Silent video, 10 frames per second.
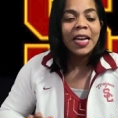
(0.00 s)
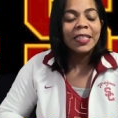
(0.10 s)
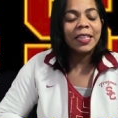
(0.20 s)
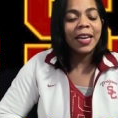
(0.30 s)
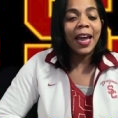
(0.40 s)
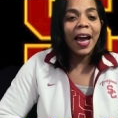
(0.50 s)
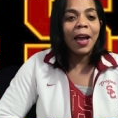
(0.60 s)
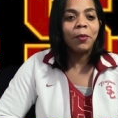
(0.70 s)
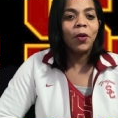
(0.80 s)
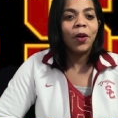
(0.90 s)
Today,
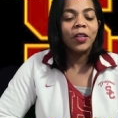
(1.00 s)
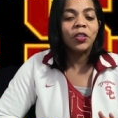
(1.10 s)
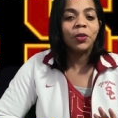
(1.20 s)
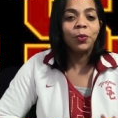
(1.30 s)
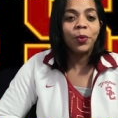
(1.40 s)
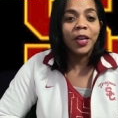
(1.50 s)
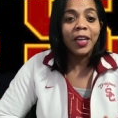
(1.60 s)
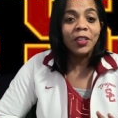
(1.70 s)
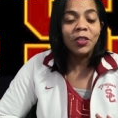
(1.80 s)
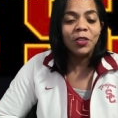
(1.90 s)
I'm going to
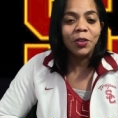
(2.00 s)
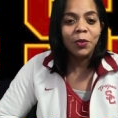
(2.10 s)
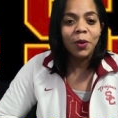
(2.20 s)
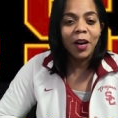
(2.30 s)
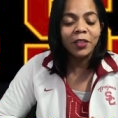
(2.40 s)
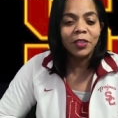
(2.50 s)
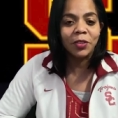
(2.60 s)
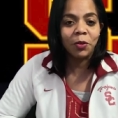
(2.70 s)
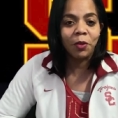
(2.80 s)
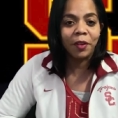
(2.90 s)
read you a
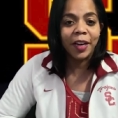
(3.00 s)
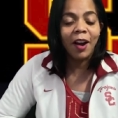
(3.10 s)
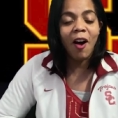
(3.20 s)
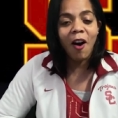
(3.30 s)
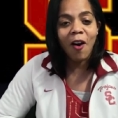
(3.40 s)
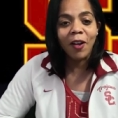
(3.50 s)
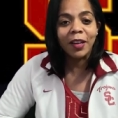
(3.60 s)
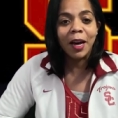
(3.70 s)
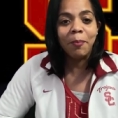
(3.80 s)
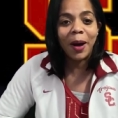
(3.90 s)
story all
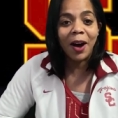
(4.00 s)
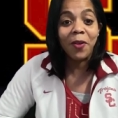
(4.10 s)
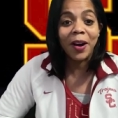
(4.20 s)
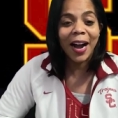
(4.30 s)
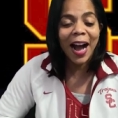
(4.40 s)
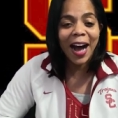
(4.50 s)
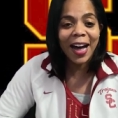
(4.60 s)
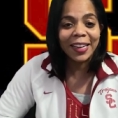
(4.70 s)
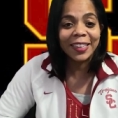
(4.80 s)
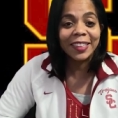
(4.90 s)
about
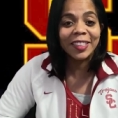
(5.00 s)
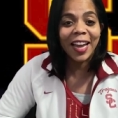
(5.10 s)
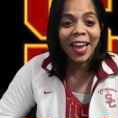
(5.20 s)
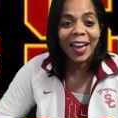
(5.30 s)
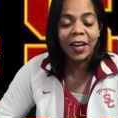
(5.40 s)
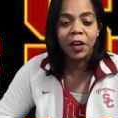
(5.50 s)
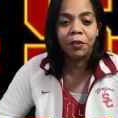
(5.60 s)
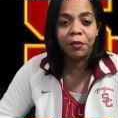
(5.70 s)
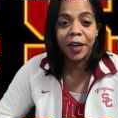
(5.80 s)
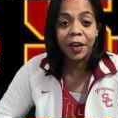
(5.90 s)
college and
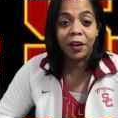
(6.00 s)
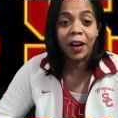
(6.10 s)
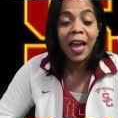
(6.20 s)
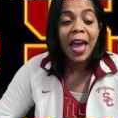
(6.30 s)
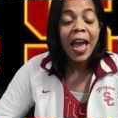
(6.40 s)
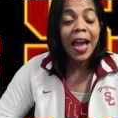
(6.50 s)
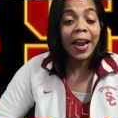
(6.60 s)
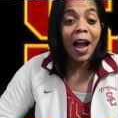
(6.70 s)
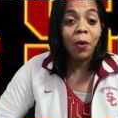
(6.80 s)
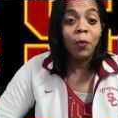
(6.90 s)
career.
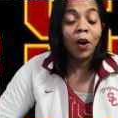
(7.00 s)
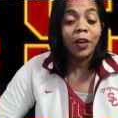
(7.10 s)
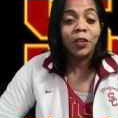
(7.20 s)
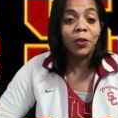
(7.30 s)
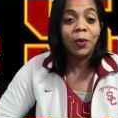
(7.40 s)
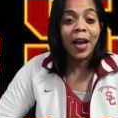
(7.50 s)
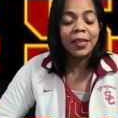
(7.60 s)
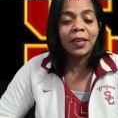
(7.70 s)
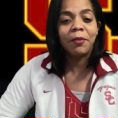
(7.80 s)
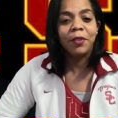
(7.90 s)
And I want you,
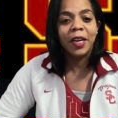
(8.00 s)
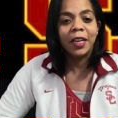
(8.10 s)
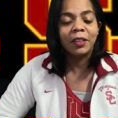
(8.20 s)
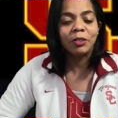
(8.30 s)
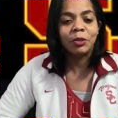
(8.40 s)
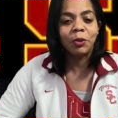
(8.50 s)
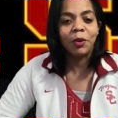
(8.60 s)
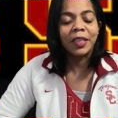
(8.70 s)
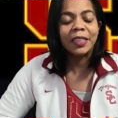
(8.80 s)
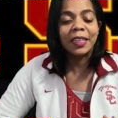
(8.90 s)
as I'm reading the
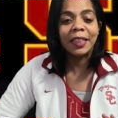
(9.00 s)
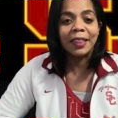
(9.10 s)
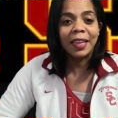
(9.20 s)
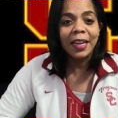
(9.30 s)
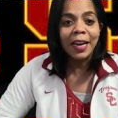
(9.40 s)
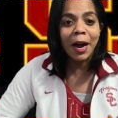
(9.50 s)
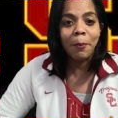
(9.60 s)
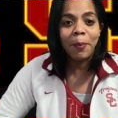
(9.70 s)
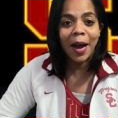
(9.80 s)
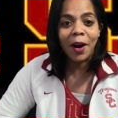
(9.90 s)
story, to think
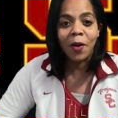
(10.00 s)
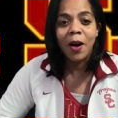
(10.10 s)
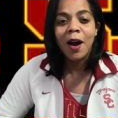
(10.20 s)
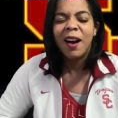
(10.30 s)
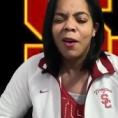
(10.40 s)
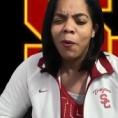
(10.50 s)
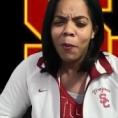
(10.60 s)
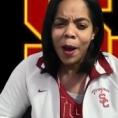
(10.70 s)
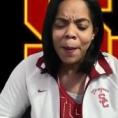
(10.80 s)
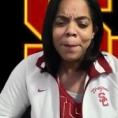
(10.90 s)
about
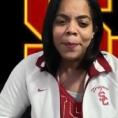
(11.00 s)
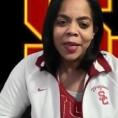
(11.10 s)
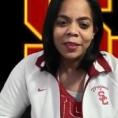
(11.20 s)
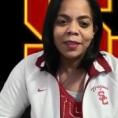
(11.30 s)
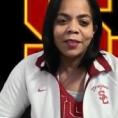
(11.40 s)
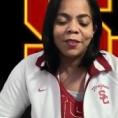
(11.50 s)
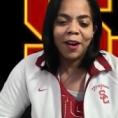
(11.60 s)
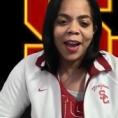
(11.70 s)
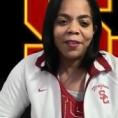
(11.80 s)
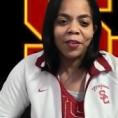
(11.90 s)
what Mrs.
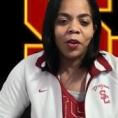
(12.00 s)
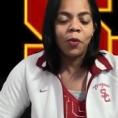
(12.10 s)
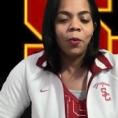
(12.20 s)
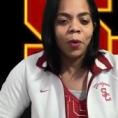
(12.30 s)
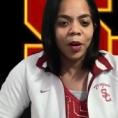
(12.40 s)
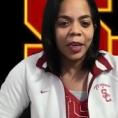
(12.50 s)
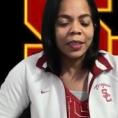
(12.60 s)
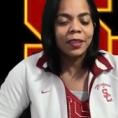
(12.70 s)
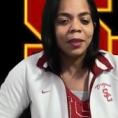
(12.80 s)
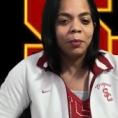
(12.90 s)
Driver
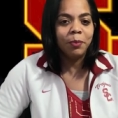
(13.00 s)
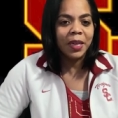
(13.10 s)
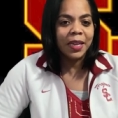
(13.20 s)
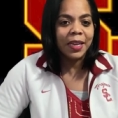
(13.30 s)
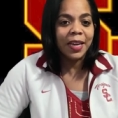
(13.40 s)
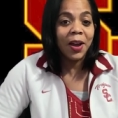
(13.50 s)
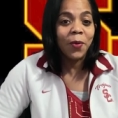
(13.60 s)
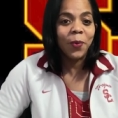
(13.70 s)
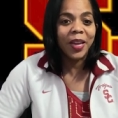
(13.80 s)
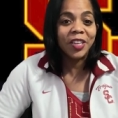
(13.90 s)
wanted to be
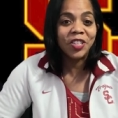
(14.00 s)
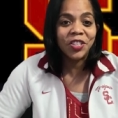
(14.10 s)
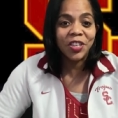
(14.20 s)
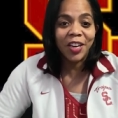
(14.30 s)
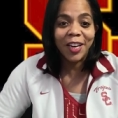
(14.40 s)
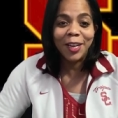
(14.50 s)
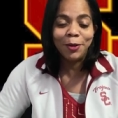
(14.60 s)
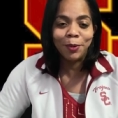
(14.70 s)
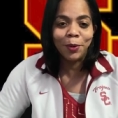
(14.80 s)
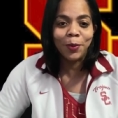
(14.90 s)
when she
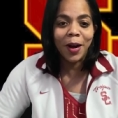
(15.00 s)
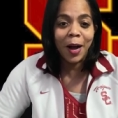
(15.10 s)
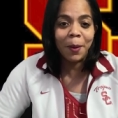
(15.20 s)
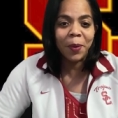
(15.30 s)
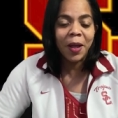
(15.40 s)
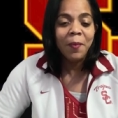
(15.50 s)
grew up.